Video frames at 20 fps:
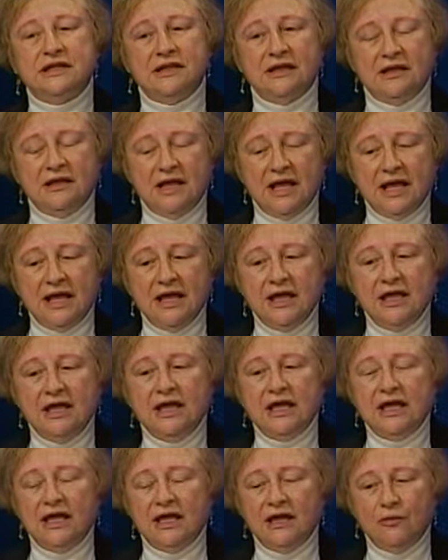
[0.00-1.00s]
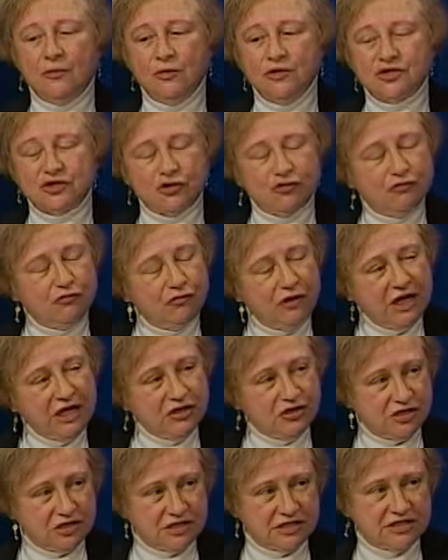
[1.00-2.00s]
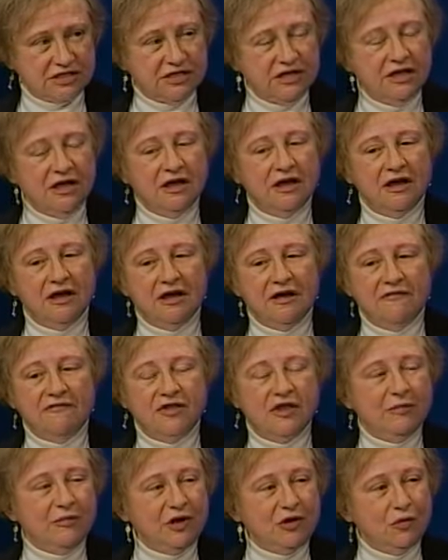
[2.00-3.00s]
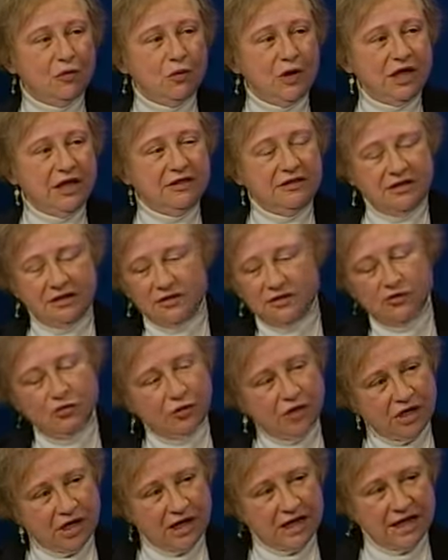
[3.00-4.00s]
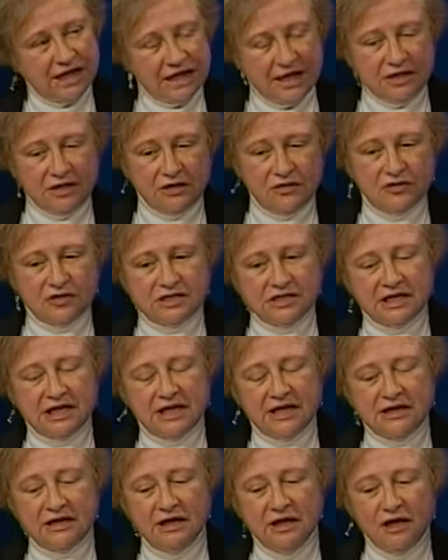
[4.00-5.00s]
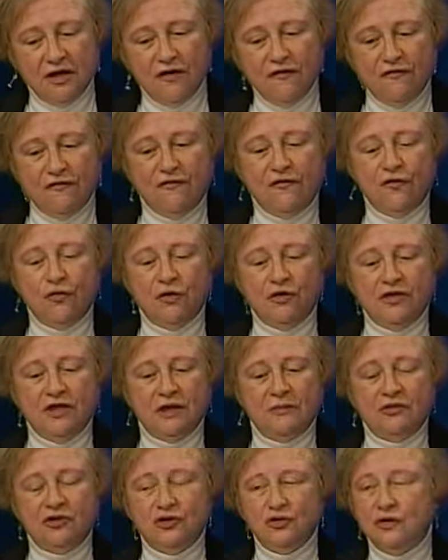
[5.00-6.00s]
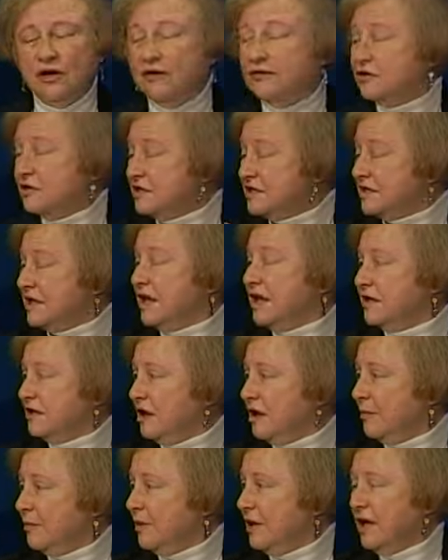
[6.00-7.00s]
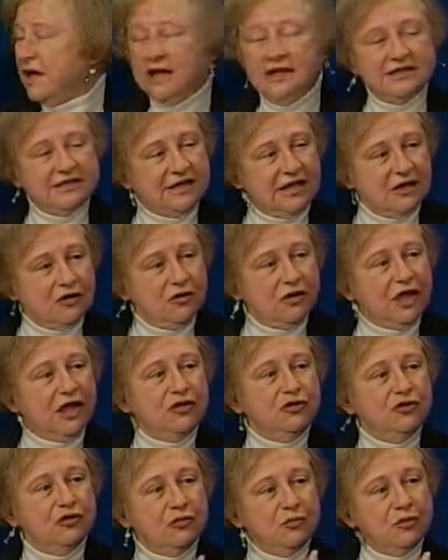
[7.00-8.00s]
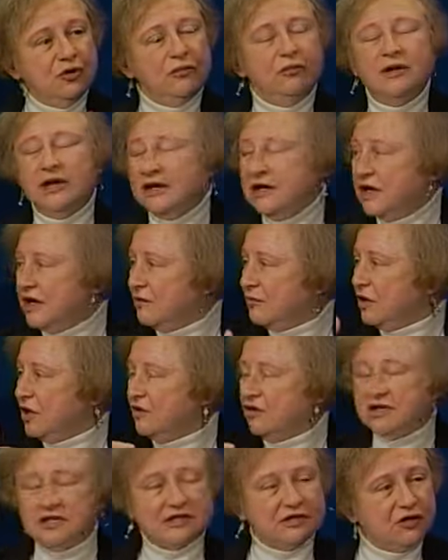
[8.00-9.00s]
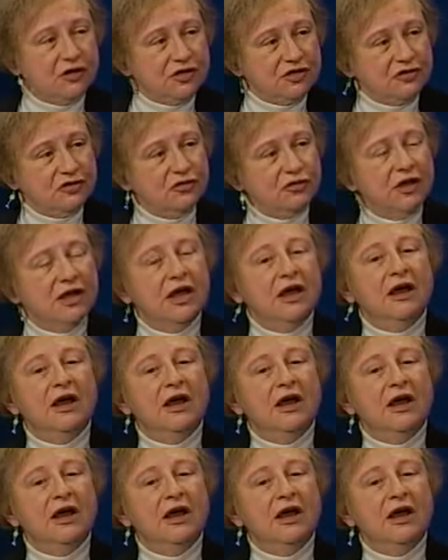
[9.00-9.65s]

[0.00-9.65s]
they, it was courageous of them in a way that you and I can't understand, for them to, to stand up and say, okay, you can put my name on this lawsuit